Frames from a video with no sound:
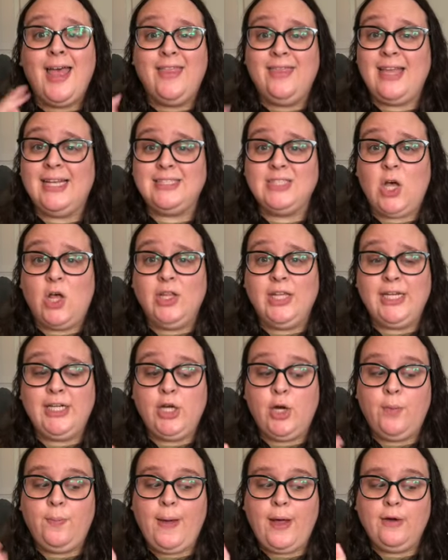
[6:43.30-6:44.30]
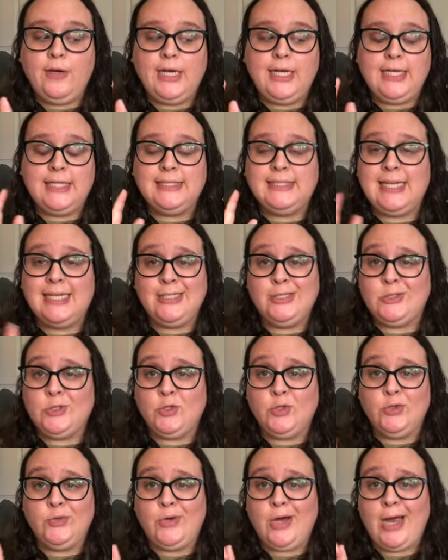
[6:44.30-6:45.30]
That's all I know about it, is that it's
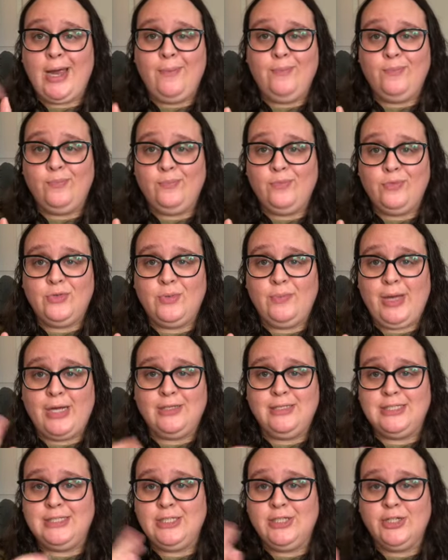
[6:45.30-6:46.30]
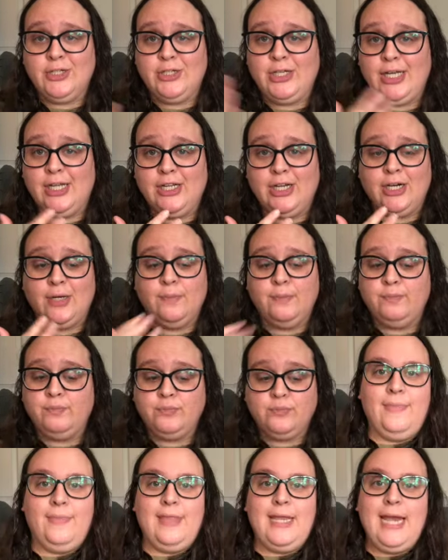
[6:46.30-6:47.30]
true crime. It's about a serial killer.
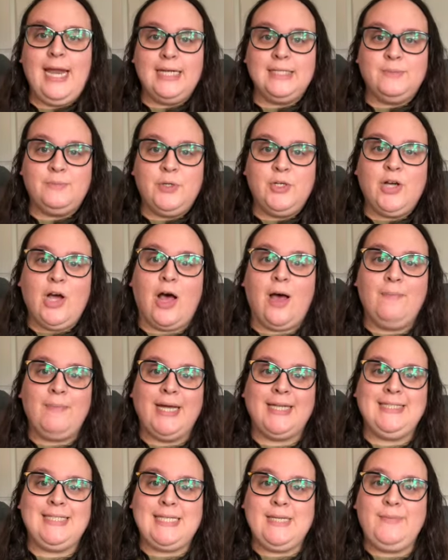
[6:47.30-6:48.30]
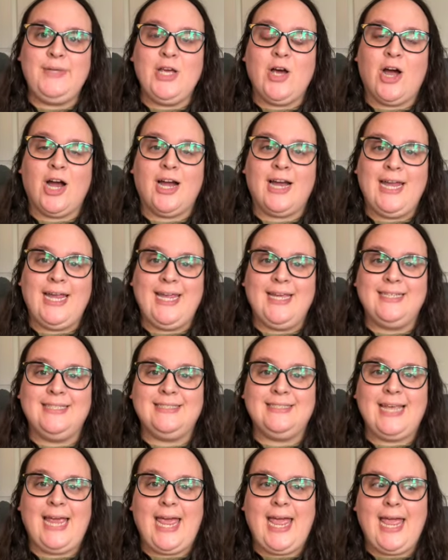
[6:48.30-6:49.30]
The next book on my TBR
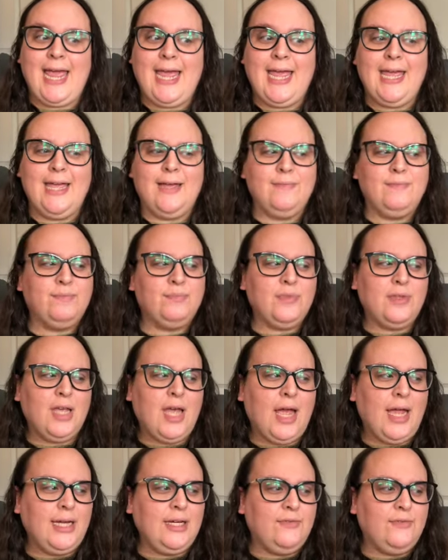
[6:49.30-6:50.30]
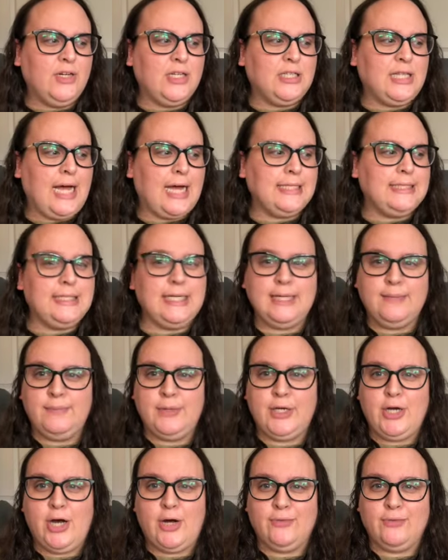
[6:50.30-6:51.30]
is a kind of a classic,
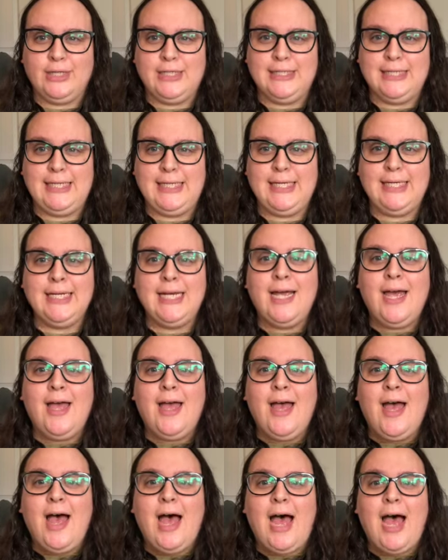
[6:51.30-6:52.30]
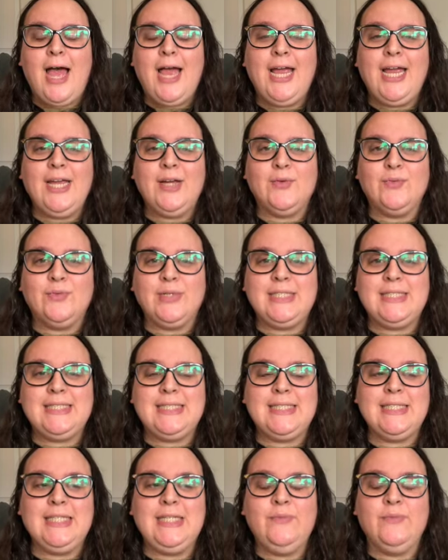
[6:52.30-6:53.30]
but not really. I
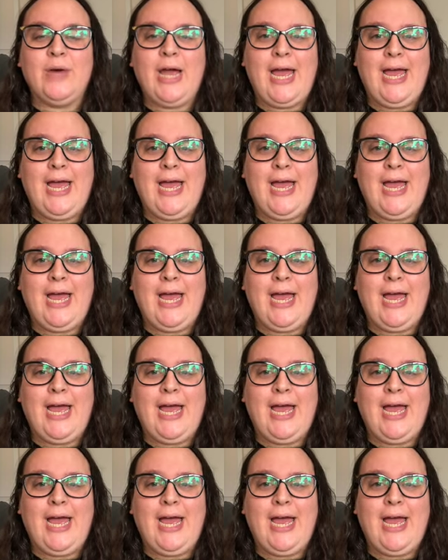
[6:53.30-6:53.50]
recently